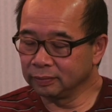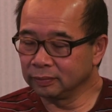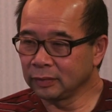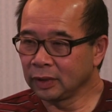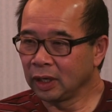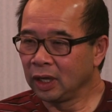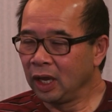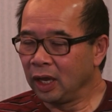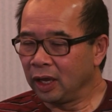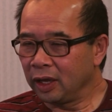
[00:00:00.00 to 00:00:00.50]

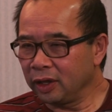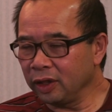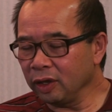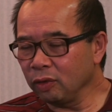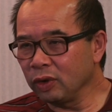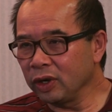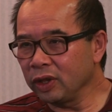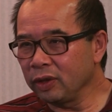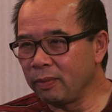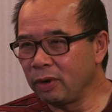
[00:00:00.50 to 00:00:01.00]
I think
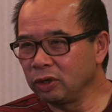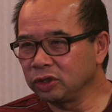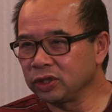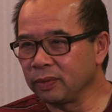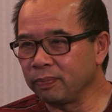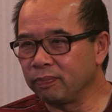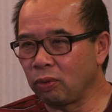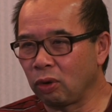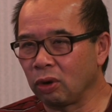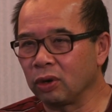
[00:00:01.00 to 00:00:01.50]
one of the most
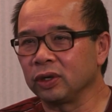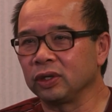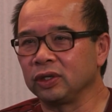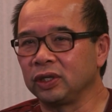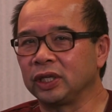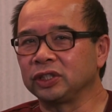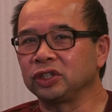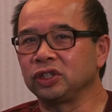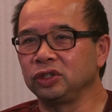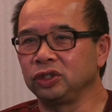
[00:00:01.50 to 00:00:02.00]
important
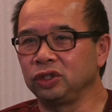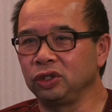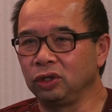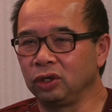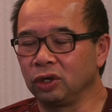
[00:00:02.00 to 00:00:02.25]
lessons you